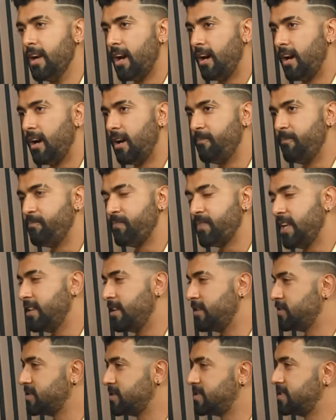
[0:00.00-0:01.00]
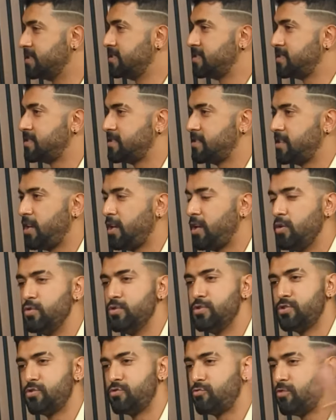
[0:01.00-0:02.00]
And there was this
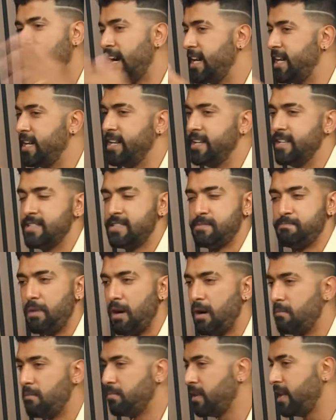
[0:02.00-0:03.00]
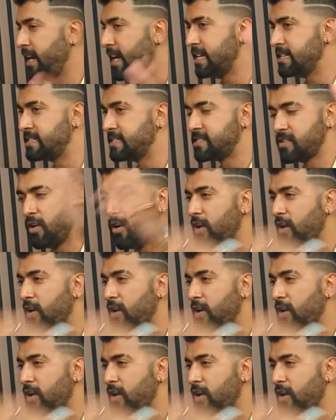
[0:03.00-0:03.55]
huge riots, bomb blasts,